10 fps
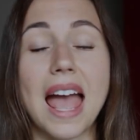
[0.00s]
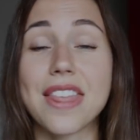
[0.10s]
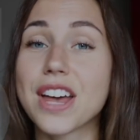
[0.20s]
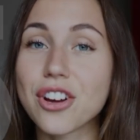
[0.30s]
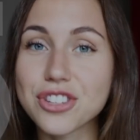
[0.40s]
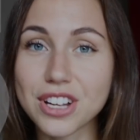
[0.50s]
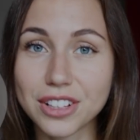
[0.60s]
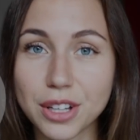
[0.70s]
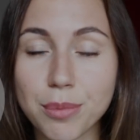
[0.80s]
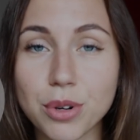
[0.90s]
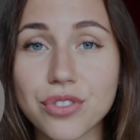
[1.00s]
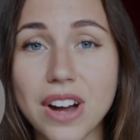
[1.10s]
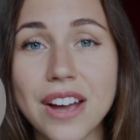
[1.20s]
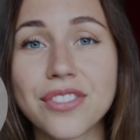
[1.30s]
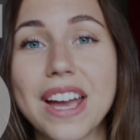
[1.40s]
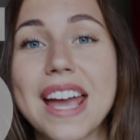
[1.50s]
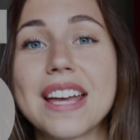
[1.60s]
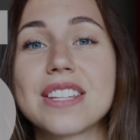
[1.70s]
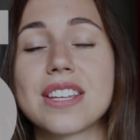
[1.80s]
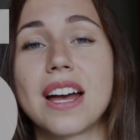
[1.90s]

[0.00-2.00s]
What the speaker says: And the hotel number 5 is